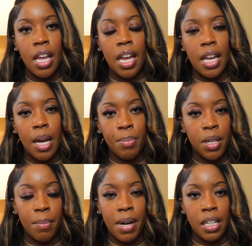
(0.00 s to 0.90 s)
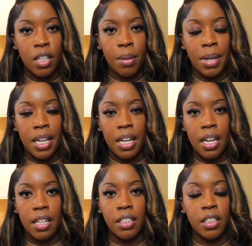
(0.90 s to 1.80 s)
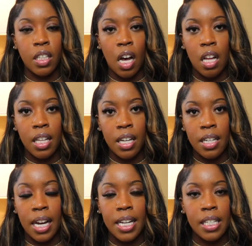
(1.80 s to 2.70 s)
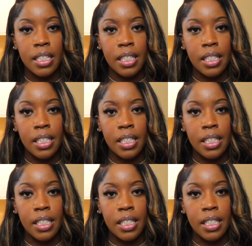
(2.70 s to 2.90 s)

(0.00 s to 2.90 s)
and I put a bonnet on my head and just call it a night.